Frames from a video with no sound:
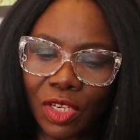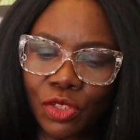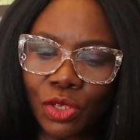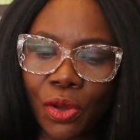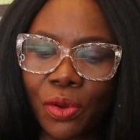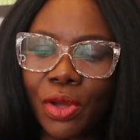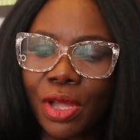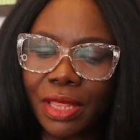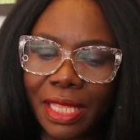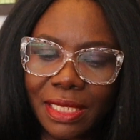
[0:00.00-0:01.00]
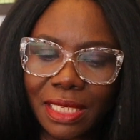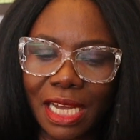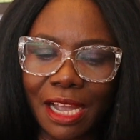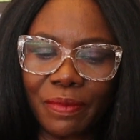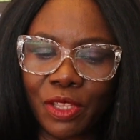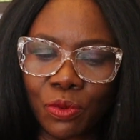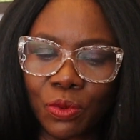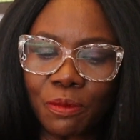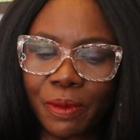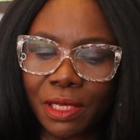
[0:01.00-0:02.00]
So this time you
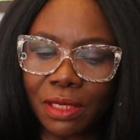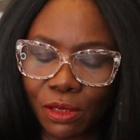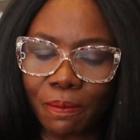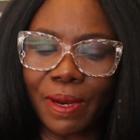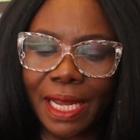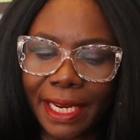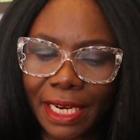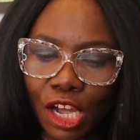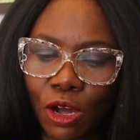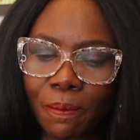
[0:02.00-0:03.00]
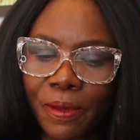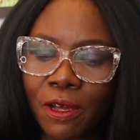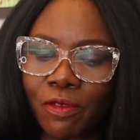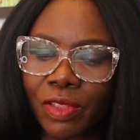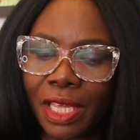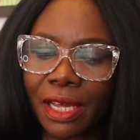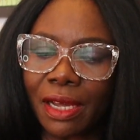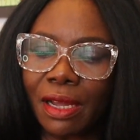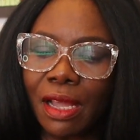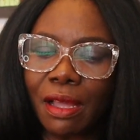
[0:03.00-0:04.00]
would be supplying a copy of
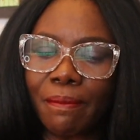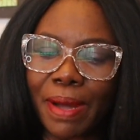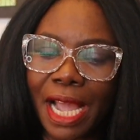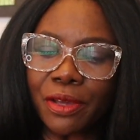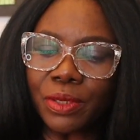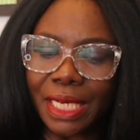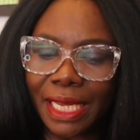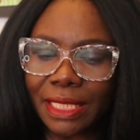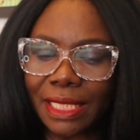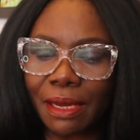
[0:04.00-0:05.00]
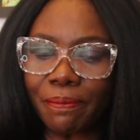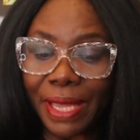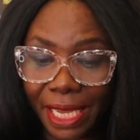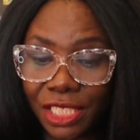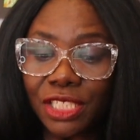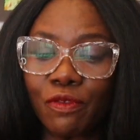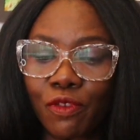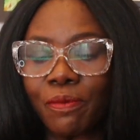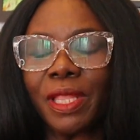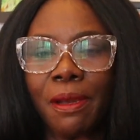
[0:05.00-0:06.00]
their biodata page
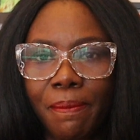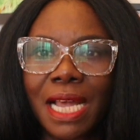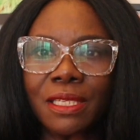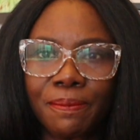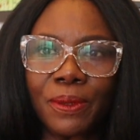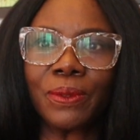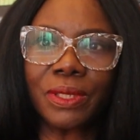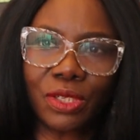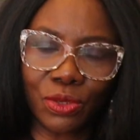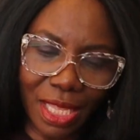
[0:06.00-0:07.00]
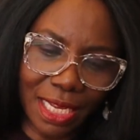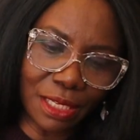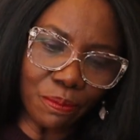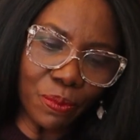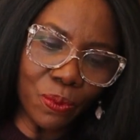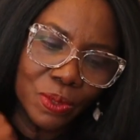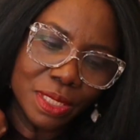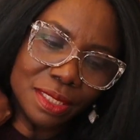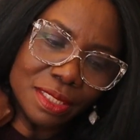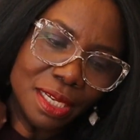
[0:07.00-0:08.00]
from their passport. So that's
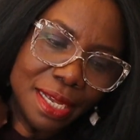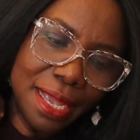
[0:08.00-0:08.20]
important.